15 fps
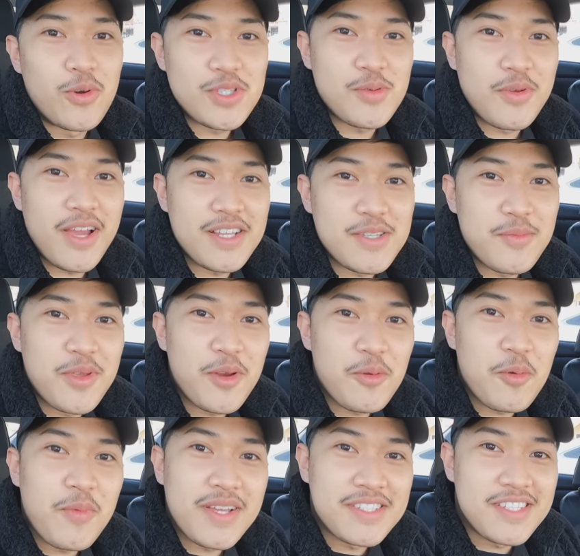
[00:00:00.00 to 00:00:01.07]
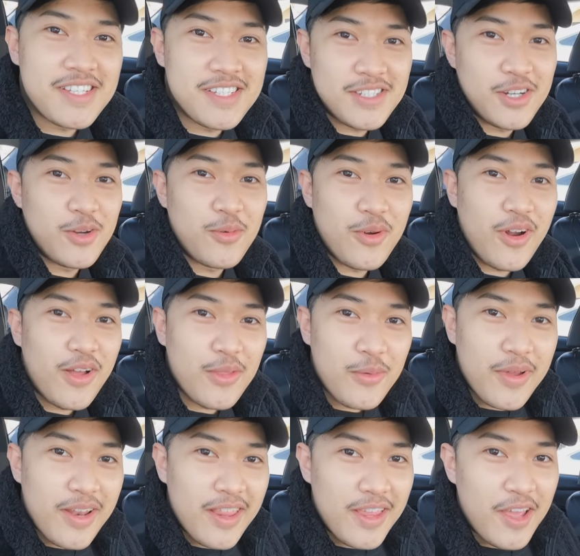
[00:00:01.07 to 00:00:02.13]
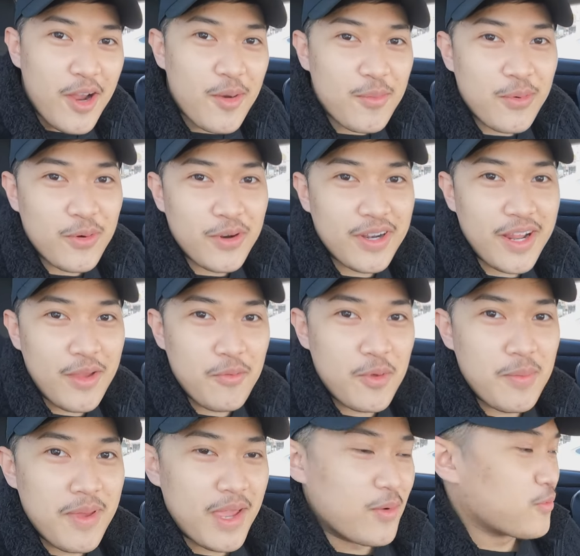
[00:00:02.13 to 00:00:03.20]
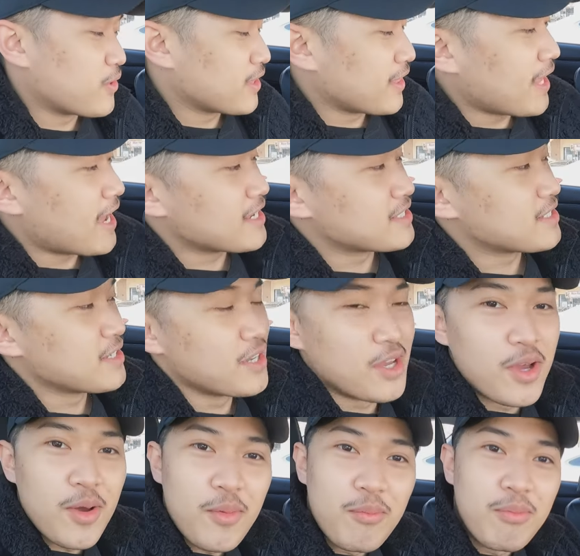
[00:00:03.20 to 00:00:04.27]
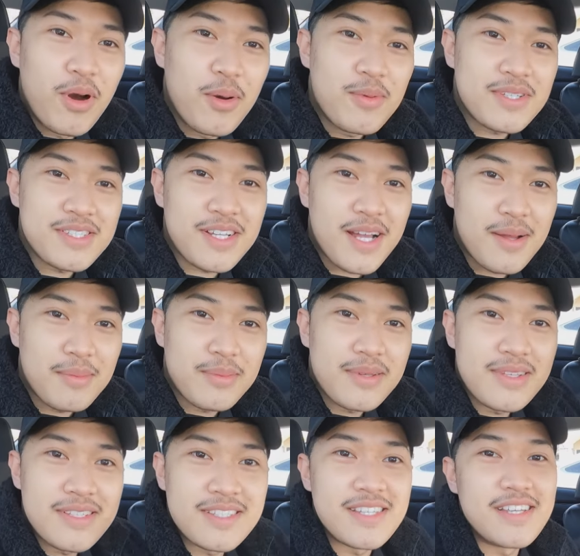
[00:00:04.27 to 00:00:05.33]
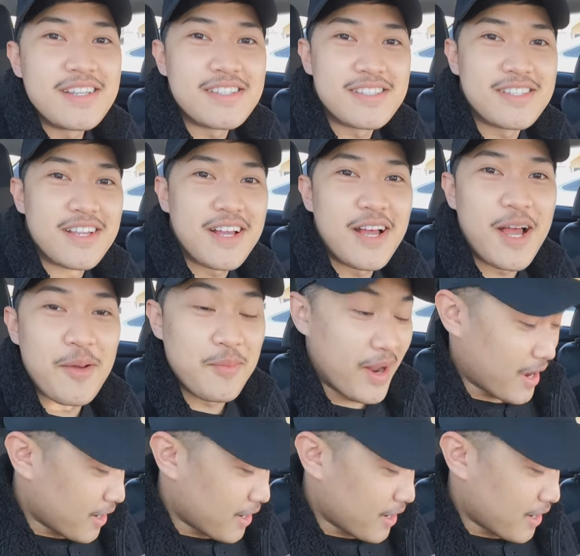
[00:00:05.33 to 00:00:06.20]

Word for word: What's up, guys? I'm here with my sister. We're on the way to the airport, and we made one last boba stop since I'm